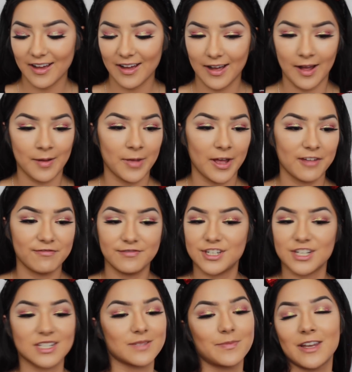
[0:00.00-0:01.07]
I've
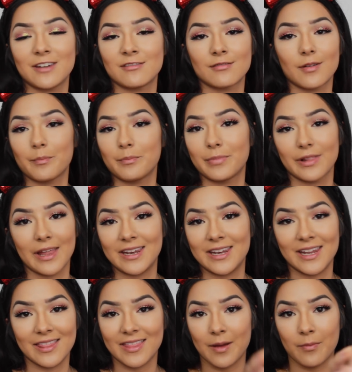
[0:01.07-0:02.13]
just been
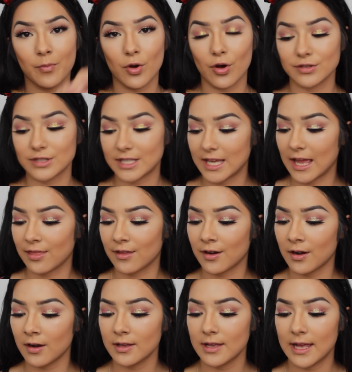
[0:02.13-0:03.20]
blending them all
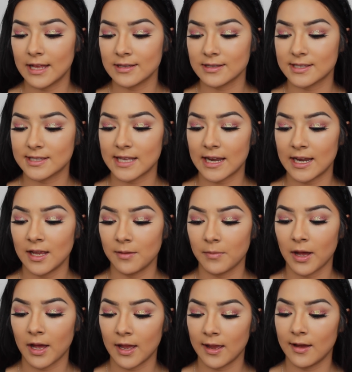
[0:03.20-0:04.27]
together and setting
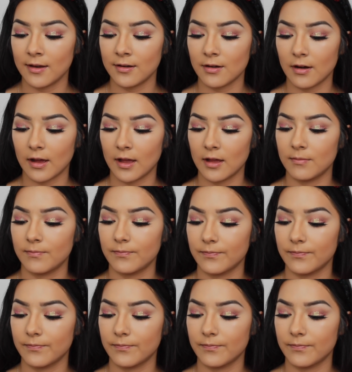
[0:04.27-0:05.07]
my under eye.